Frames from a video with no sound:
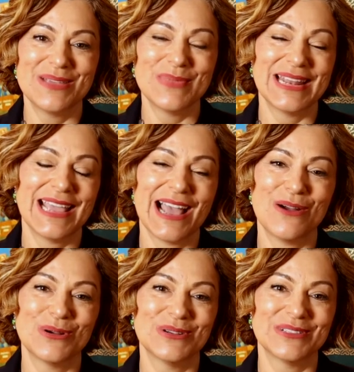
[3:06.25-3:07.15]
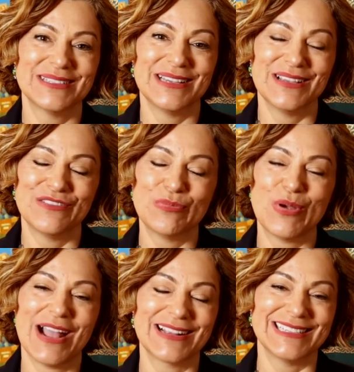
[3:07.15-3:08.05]
many hours of
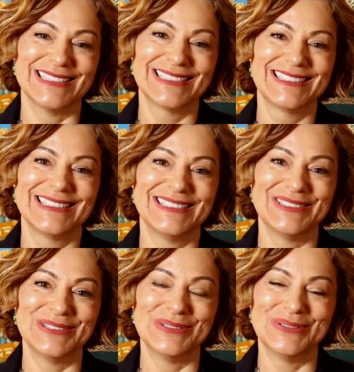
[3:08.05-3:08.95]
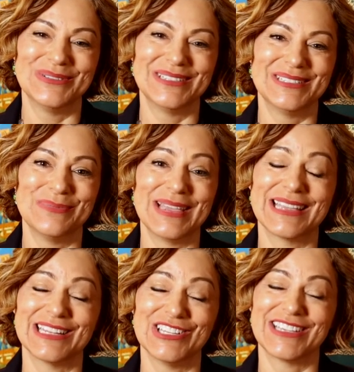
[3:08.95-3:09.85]
practice to, to make
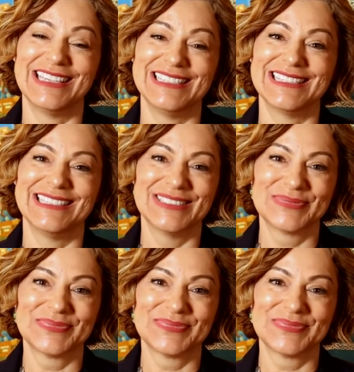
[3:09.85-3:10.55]
it look easy.